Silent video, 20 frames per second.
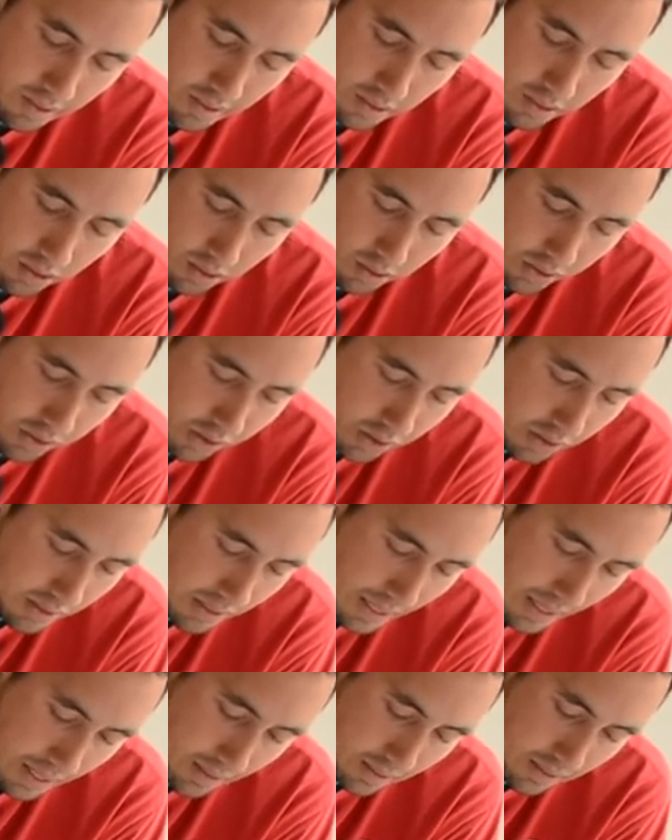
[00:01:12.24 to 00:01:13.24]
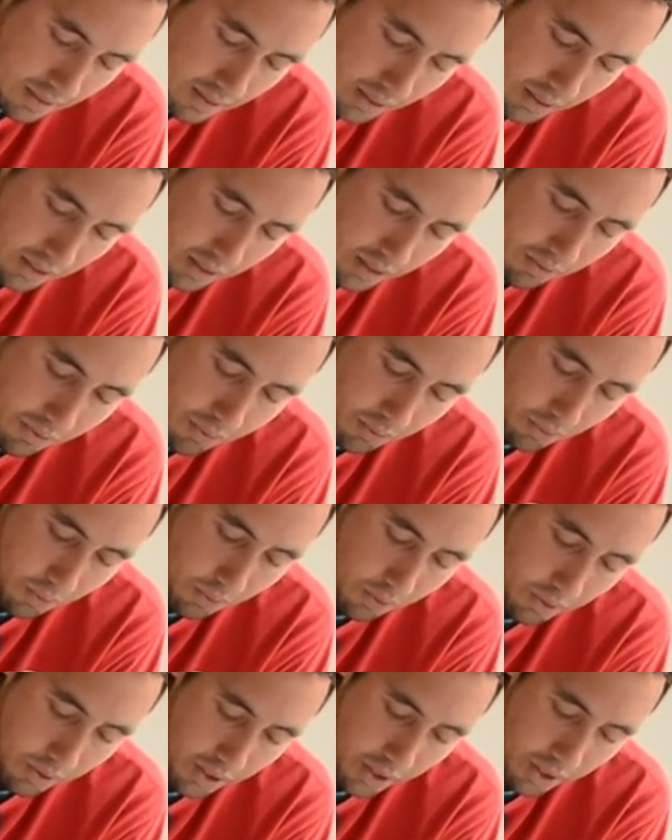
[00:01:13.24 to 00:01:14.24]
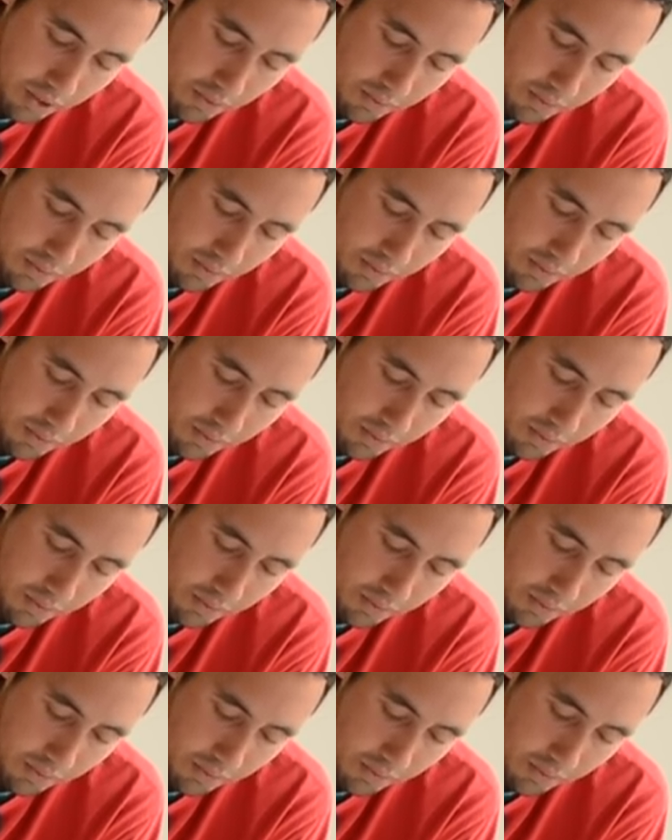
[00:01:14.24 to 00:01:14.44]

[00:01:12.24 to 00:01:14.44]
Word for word: So let's just say it's 64 linear